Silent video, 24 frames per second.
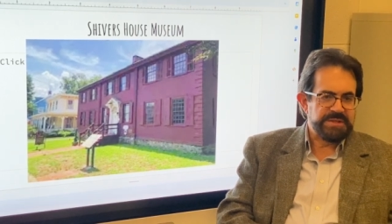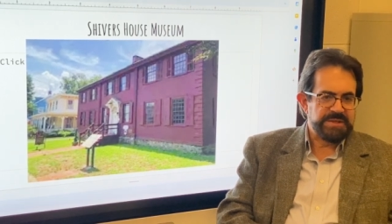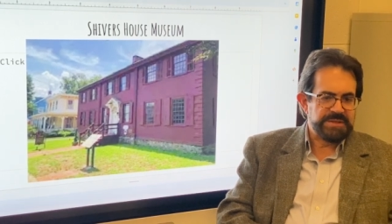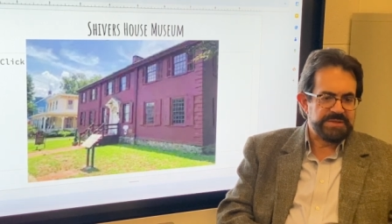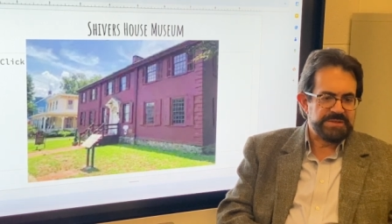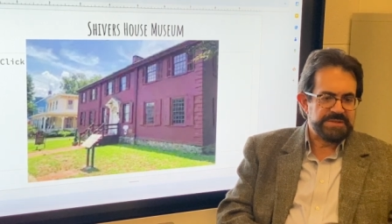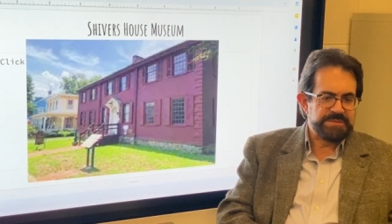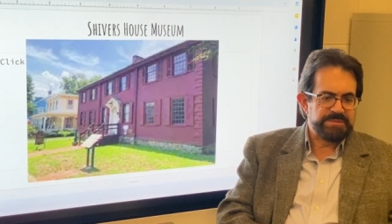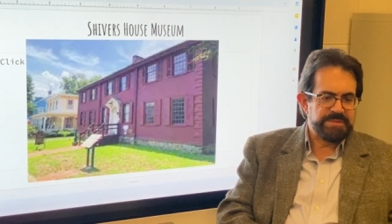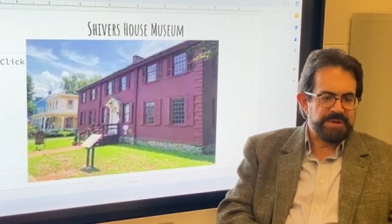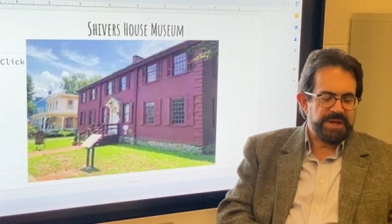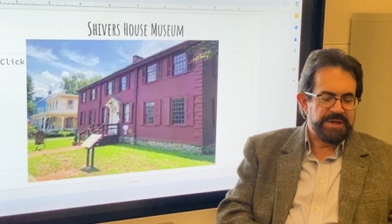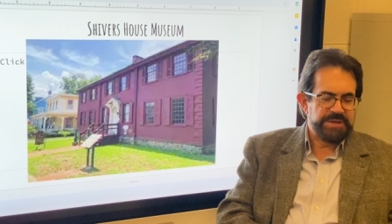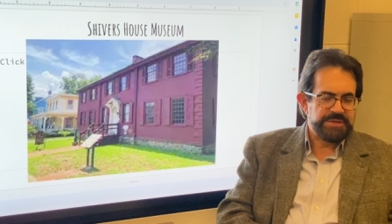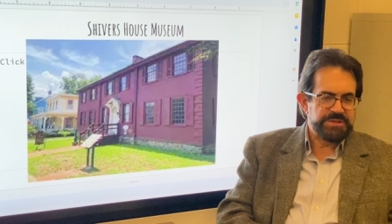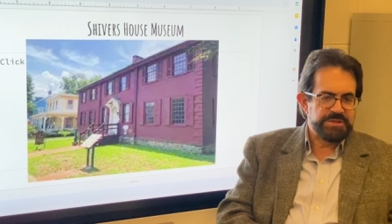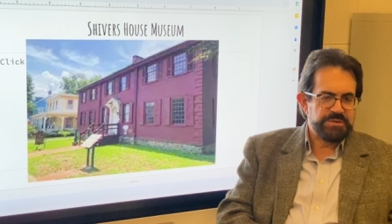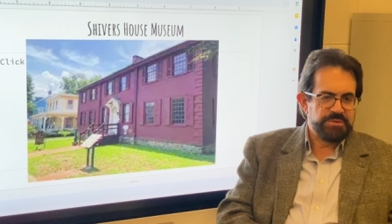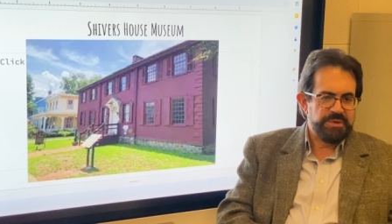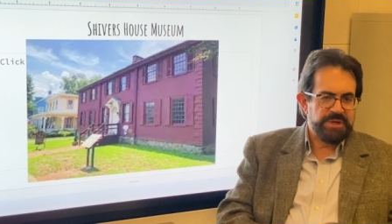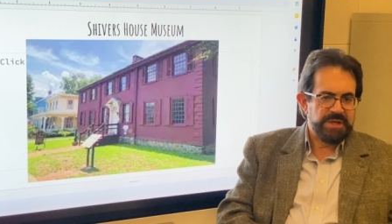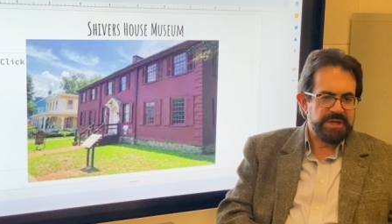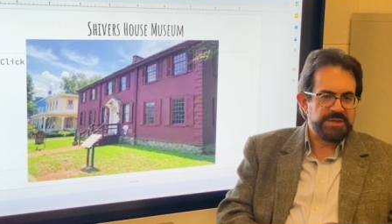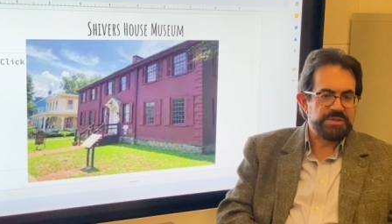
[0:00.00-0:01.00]
has passed
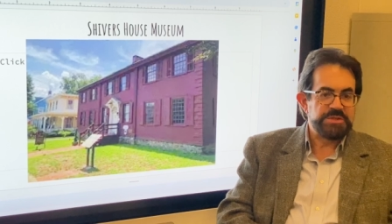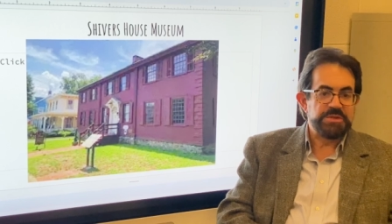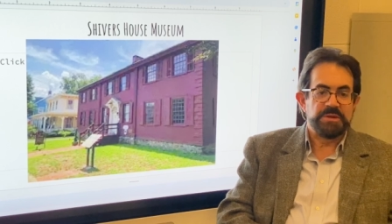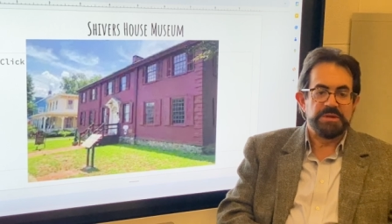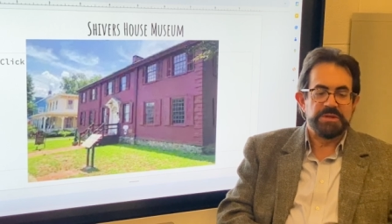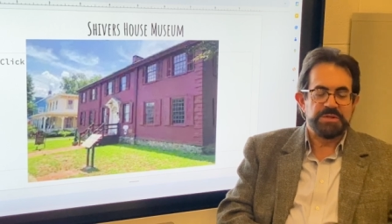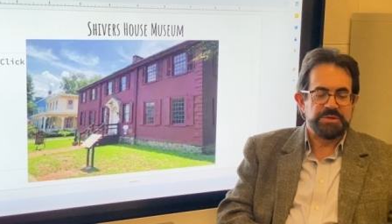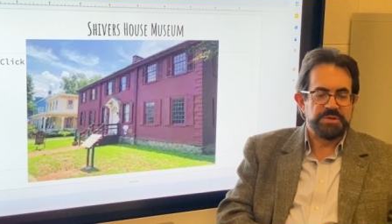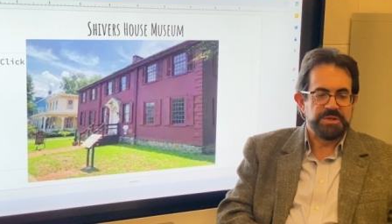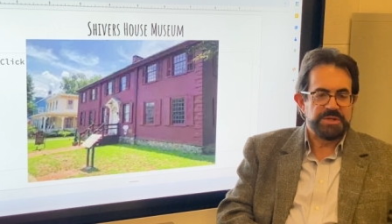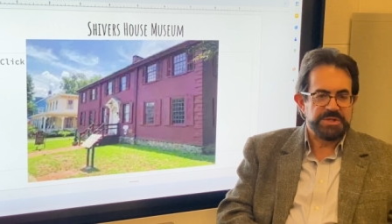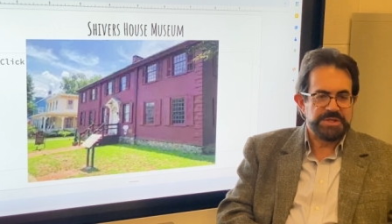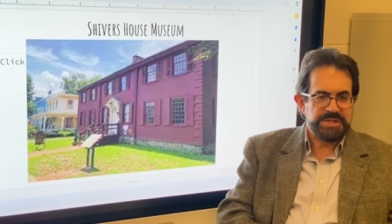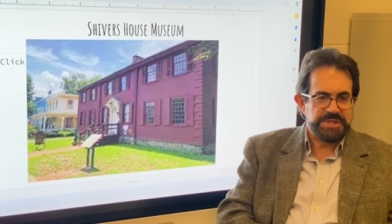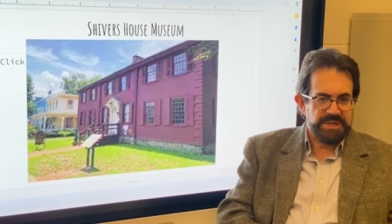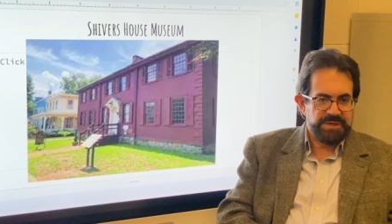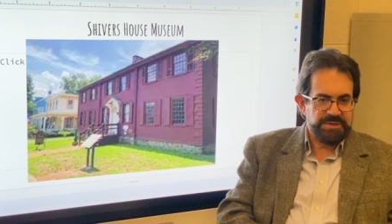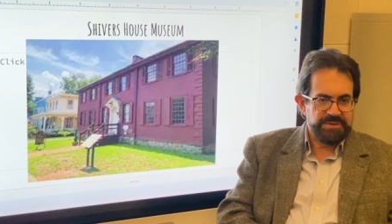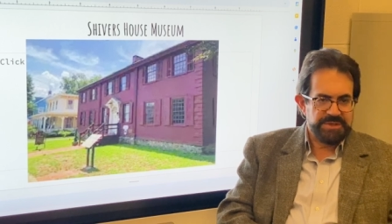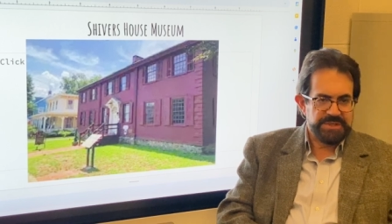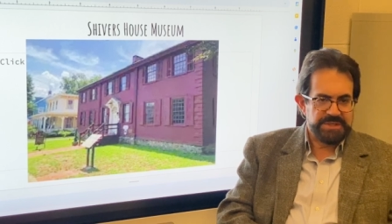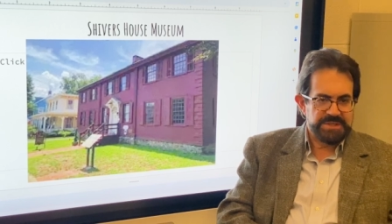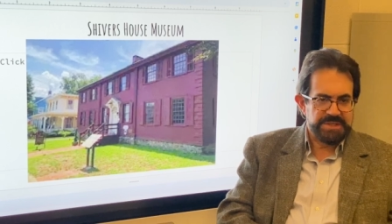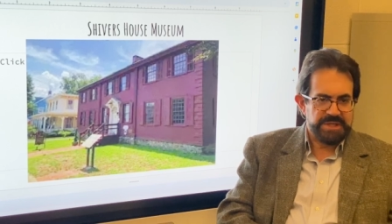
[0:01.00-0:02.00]
away? So he's going to sell
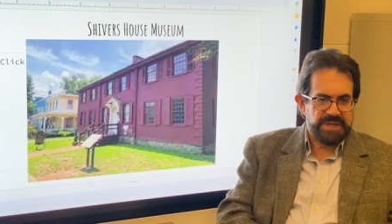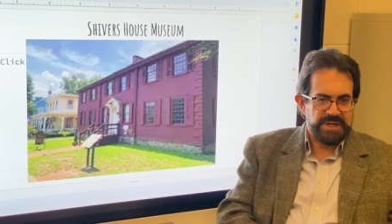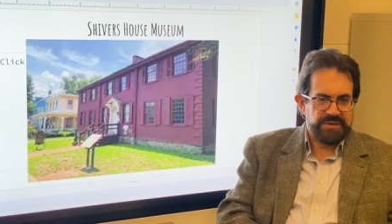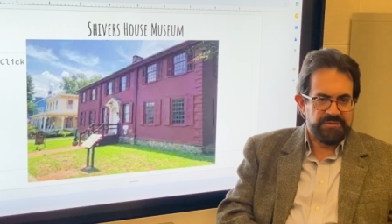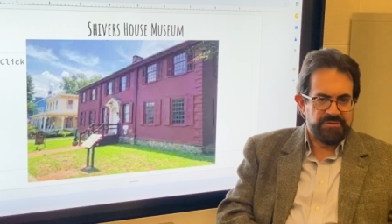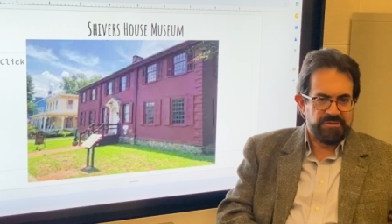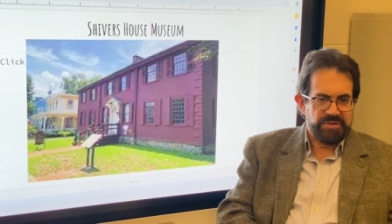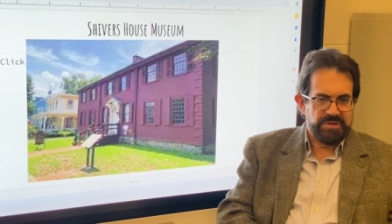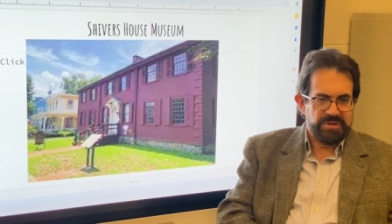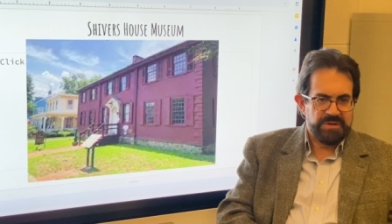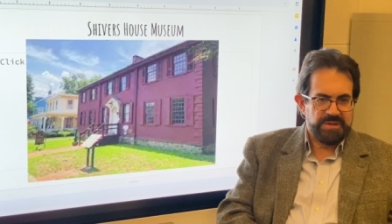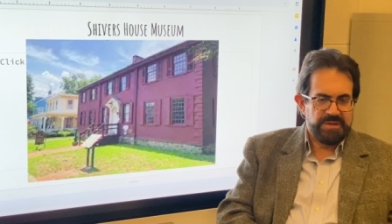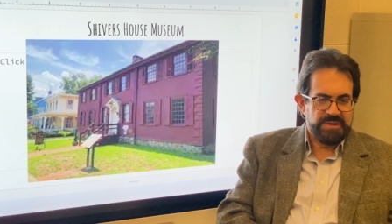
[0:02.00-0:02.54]
the tavern.